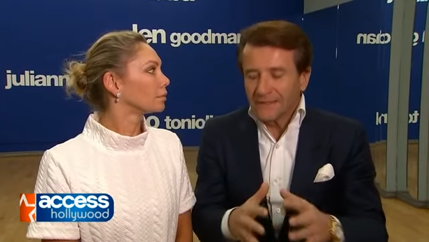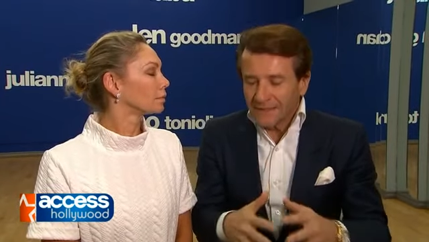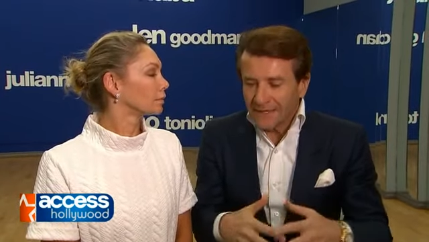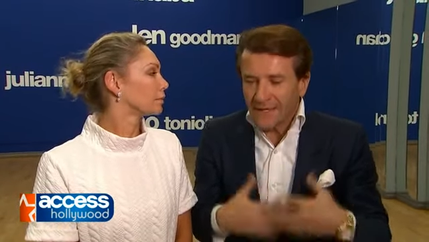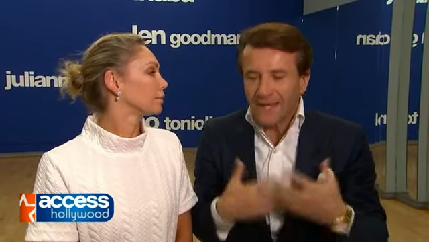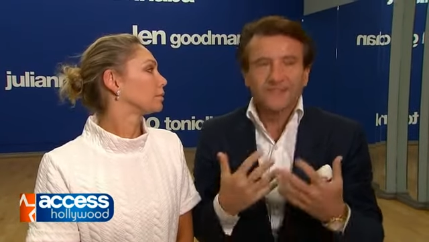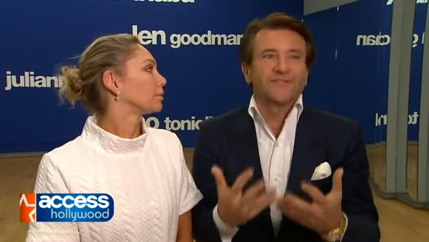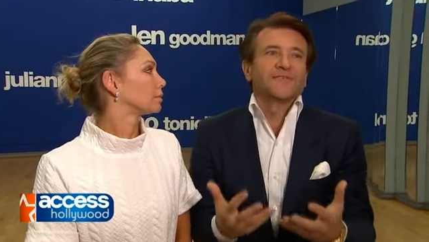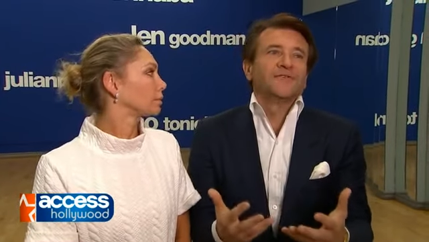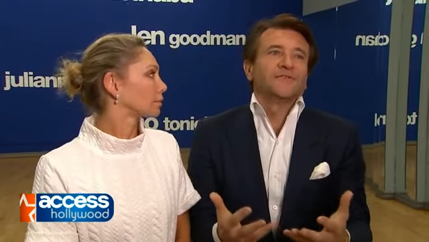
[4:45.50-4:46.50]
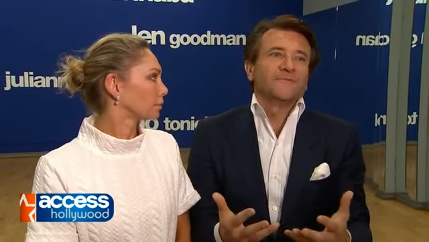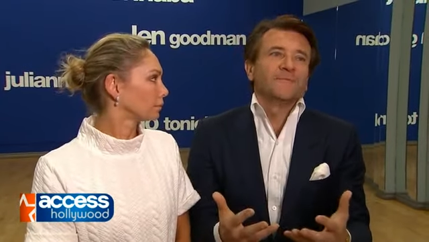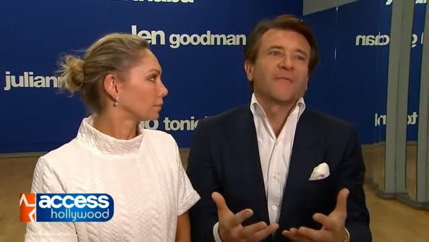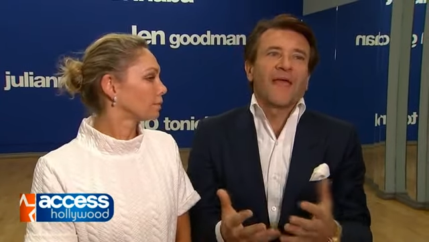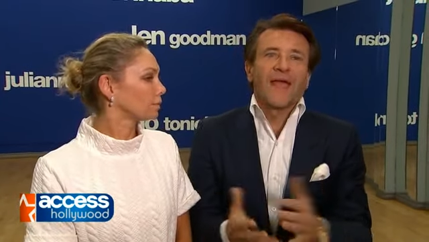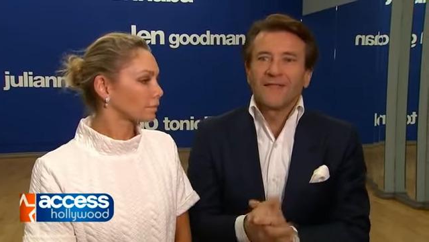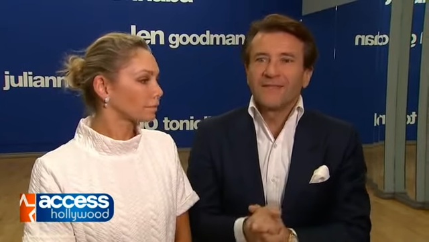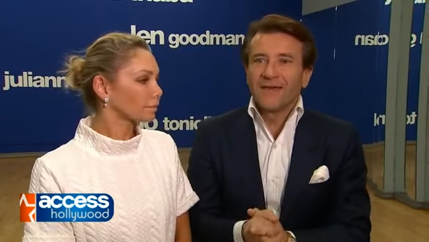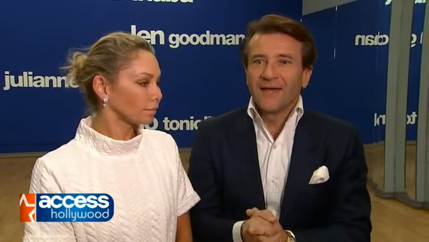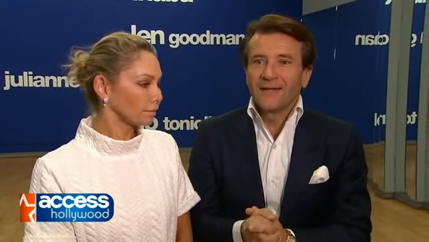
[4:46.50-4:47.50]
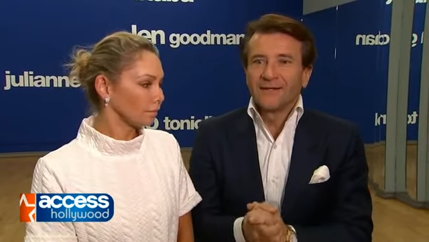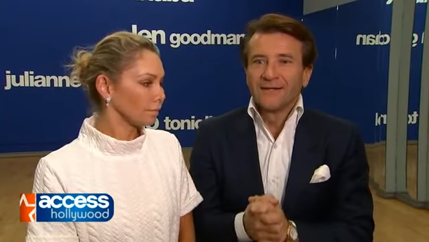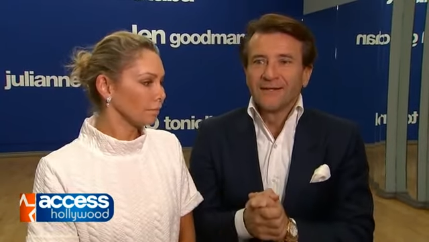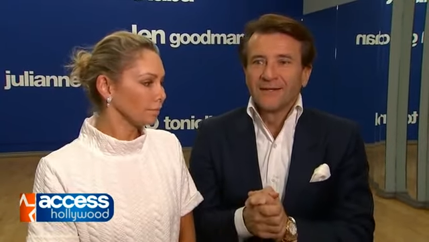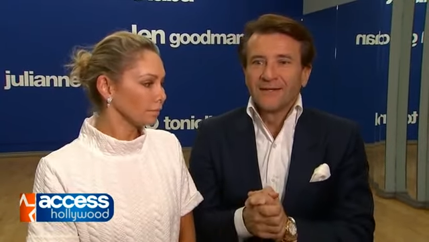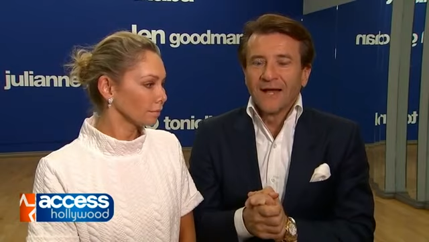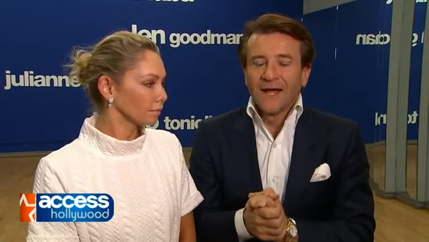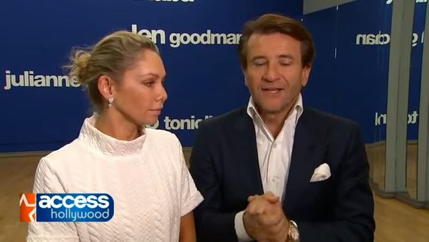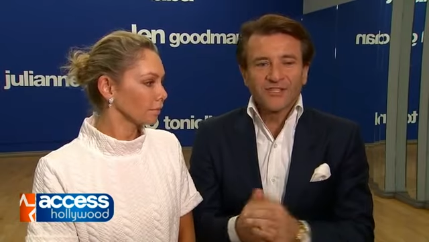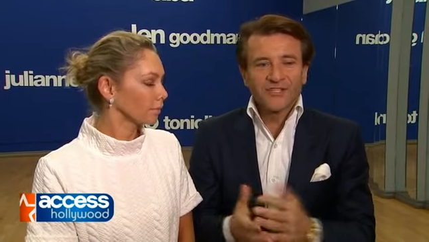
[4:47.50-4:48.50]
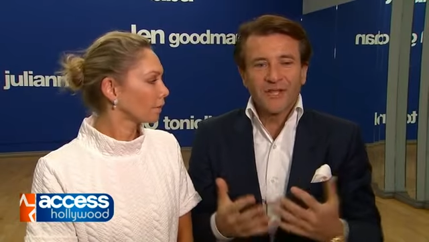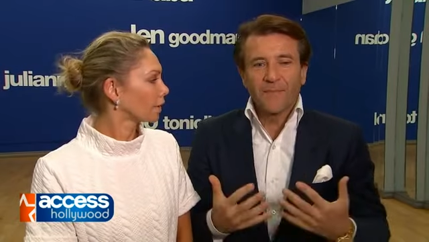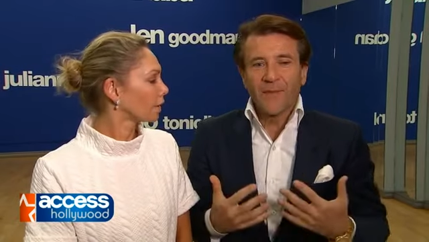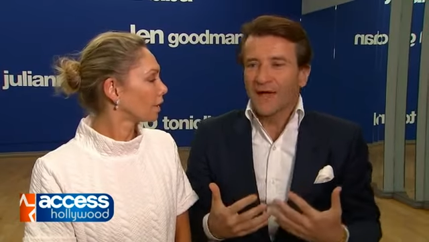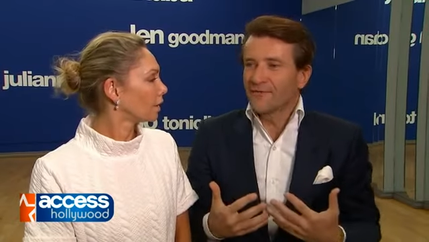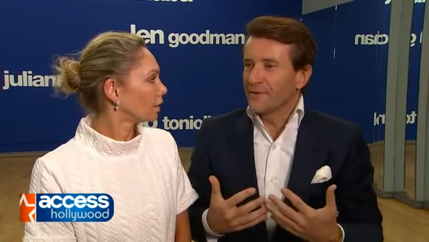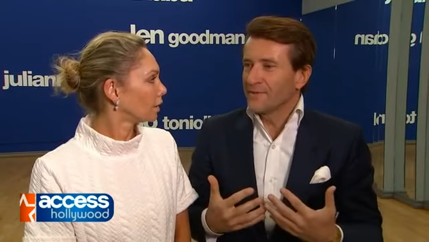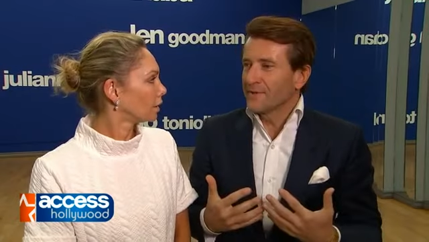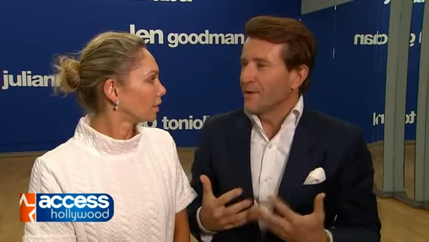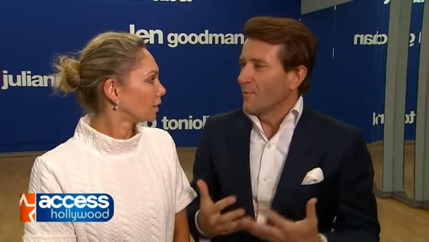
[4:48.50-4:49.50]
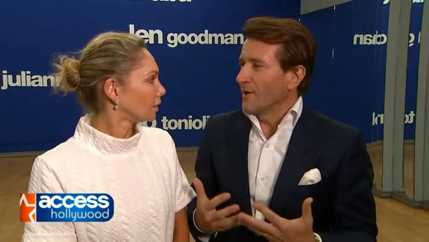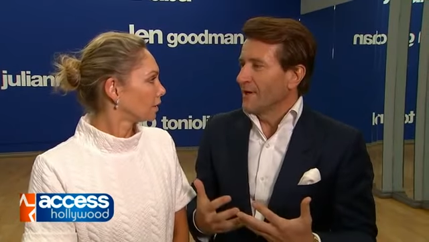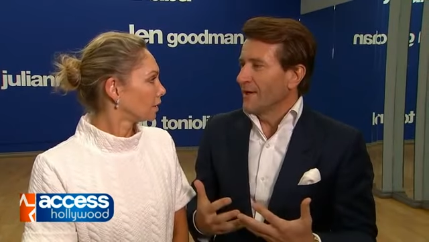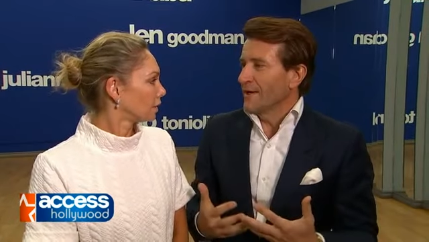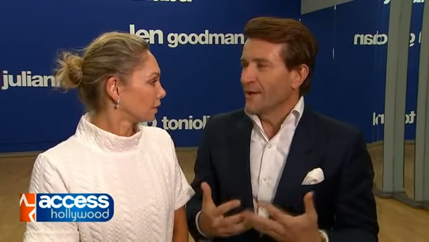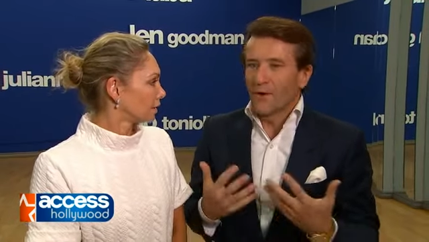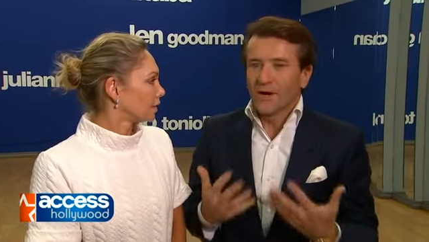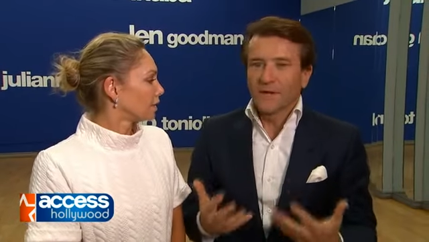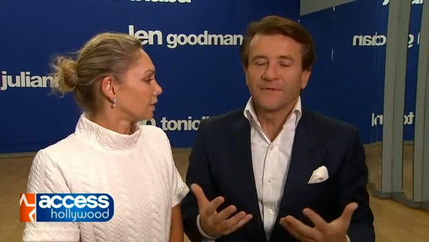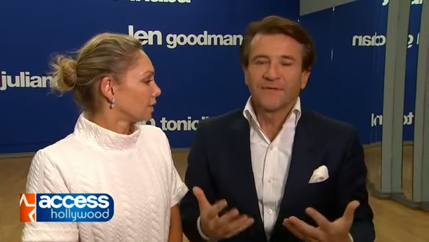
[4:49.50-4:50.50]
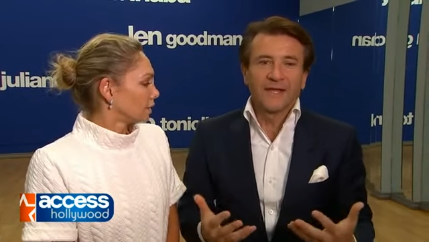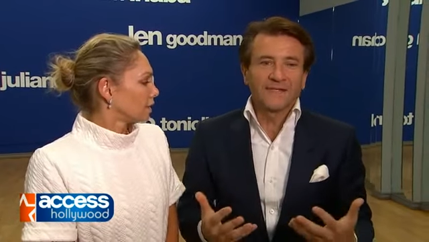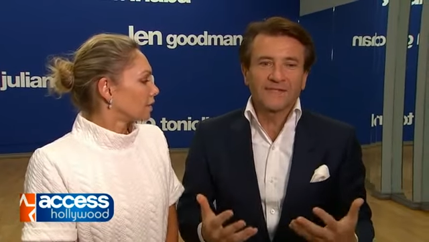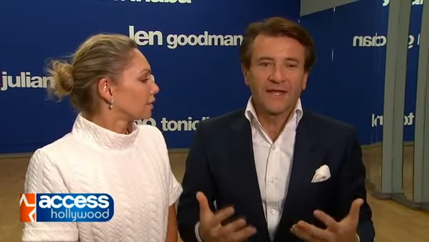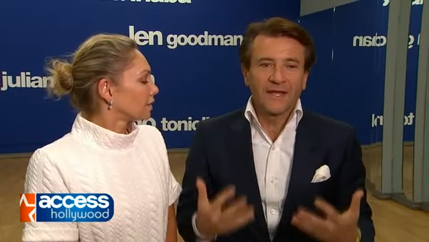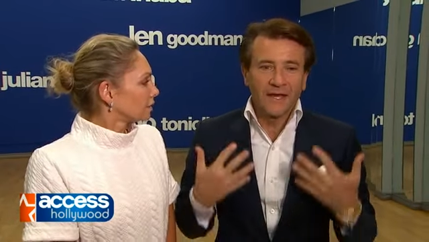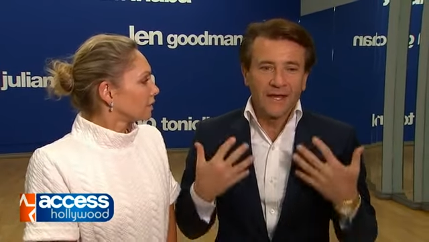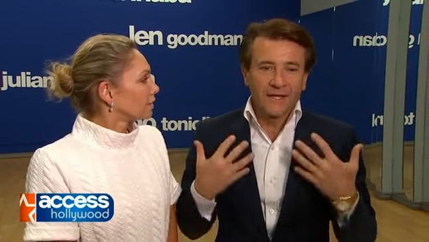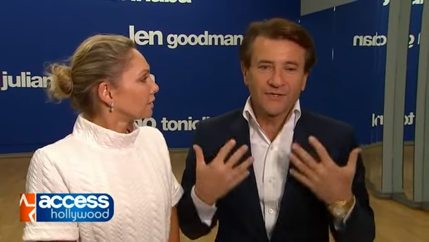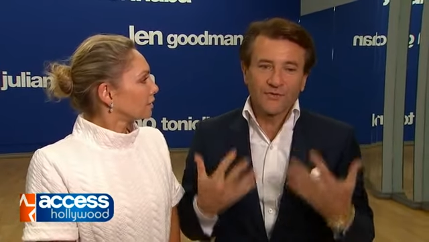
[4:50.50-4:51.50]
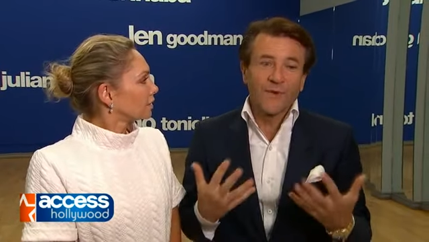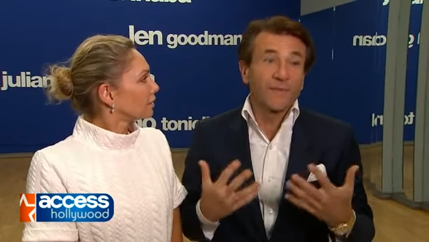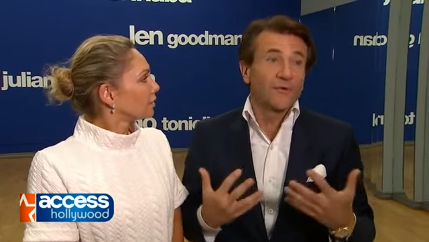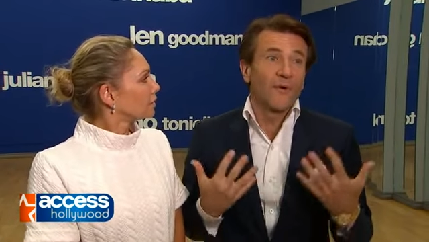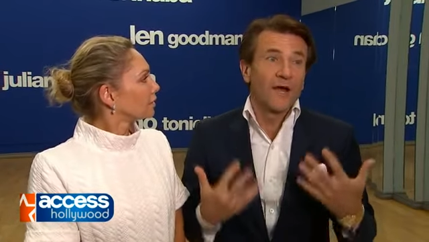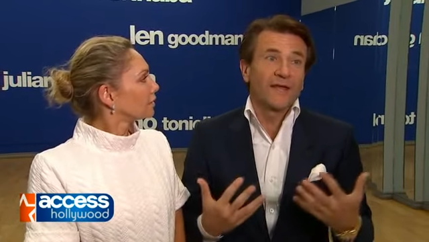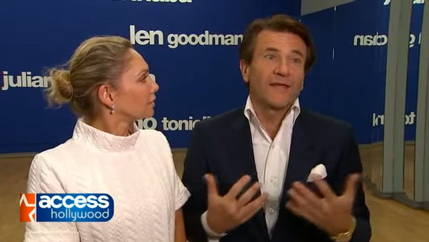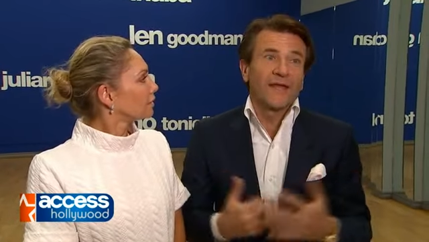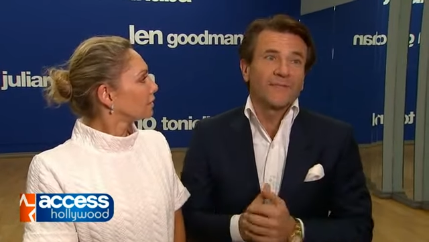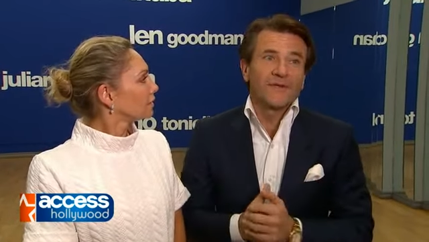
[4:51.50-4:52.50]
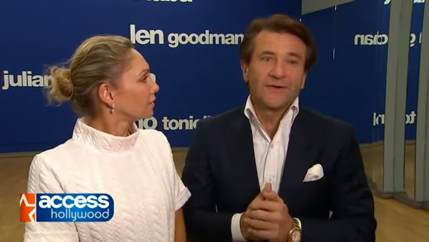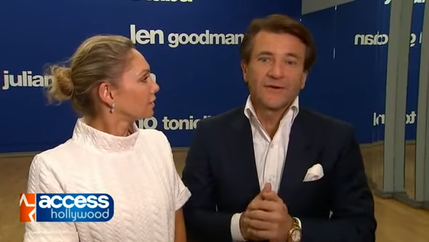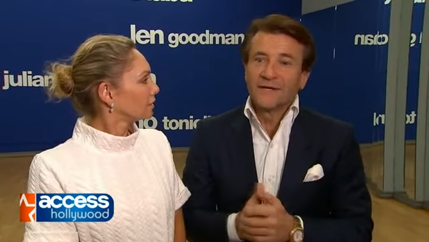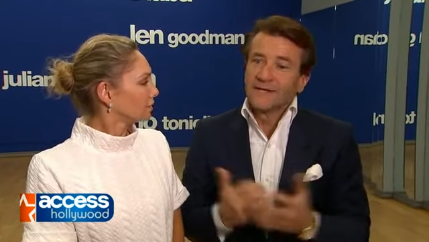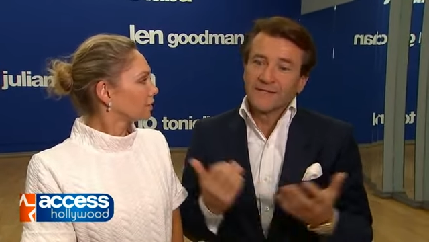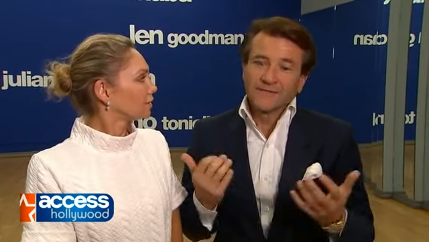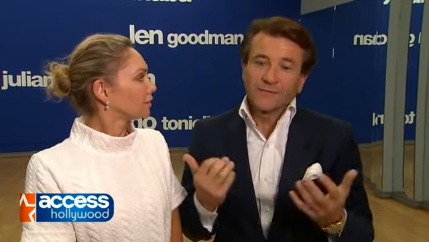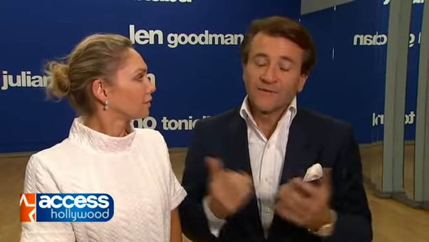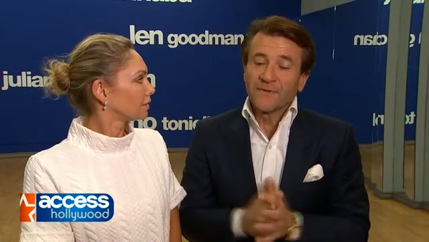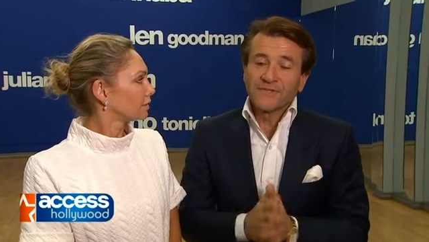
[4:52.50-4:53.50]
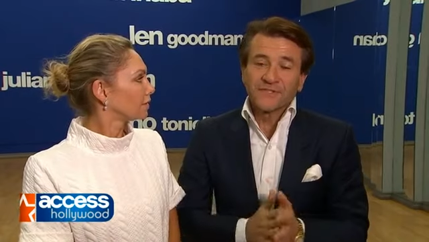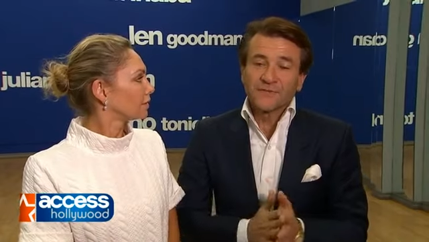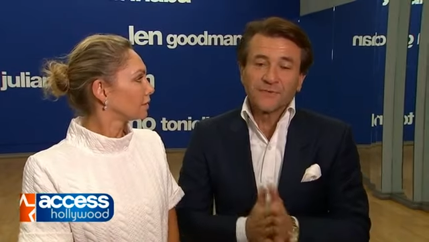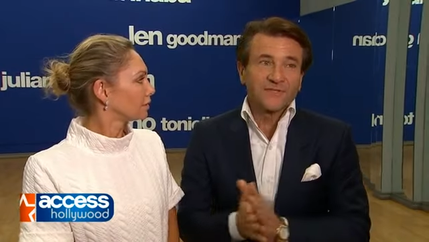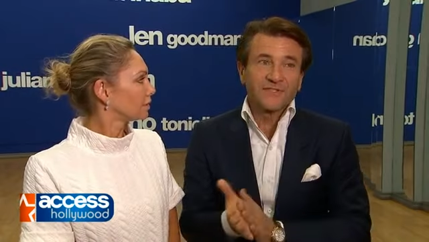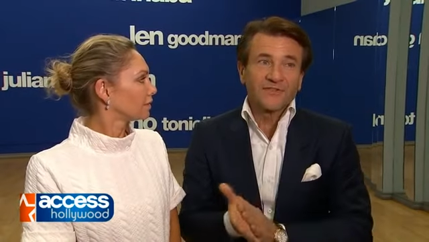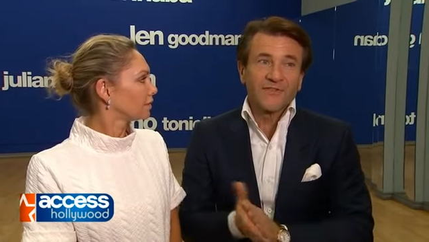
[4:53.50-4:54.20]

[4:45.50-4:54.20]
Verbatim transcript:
Speaker 1: it gets to you. Mm. And then I just stepped back from it that one day, and I woke up the next day, and I just remembered why I came here. It's one of the best experiences I've